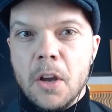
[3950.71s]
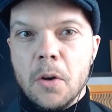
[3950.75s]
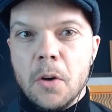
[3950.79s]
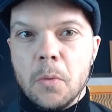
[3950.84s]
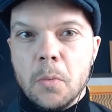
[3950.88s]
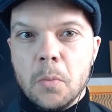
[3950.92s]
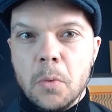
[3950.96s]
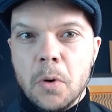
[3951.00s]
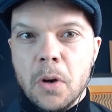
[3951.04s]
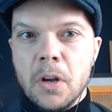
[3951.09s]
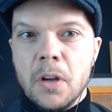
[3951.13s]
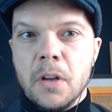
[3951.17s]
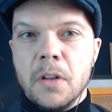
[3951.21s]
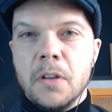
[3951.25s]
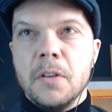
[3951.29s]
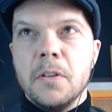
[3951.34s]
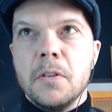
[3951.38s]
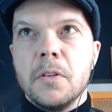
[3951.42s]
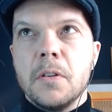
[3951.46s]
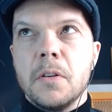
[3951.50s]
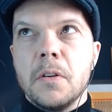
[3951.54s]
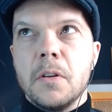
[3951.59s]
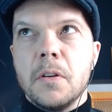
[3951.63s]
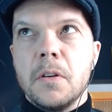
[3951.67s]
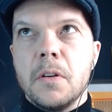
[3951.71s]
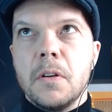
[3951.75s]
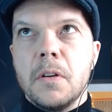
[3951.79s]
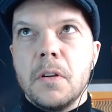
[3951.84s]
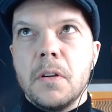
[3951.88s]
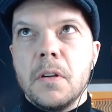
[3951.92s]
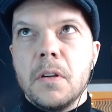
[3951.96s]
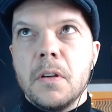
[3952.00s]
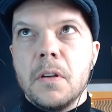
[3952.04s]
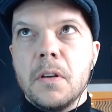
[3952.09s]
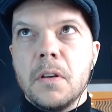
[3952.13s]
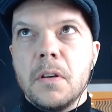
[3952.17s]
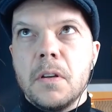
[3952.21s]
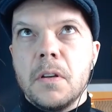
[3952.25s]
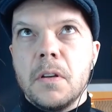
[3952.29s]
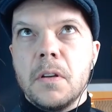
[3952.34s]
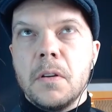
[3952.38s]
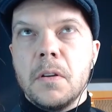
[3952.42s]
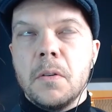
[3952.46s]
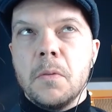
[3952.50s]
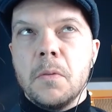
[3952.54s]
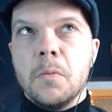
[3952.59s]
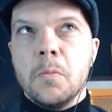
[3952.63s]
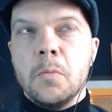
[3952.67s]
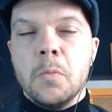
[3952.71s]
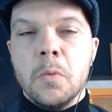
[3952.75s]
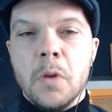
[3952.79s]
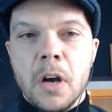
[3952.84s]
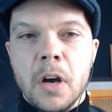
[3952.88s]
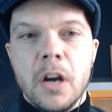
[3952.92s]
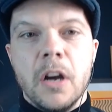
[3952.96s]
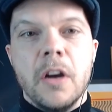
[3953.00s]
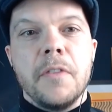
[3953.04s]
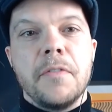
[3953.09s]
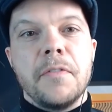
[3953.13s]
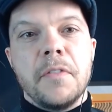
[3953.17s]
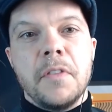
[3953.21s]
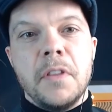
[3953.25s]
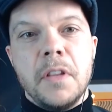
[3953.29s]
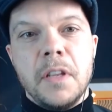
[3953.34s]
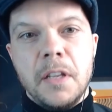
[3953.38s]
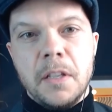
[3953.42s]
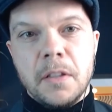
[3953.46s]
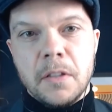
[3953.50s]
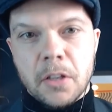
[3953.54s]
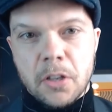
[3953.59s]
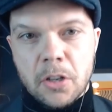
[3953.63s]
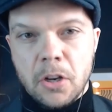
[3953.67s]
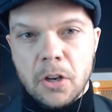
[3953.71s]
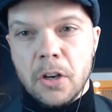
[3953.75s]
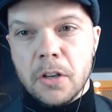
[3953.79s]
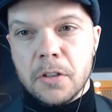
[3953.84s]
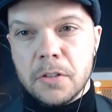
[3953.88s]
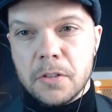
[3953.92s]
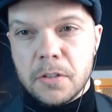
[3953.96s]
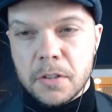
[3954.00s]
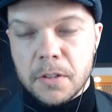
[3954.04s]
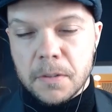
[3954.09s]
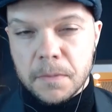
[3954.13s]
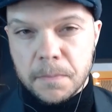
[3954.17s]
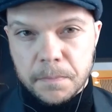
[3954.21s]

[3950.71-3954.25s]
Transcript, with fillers: weren't worth the the cost.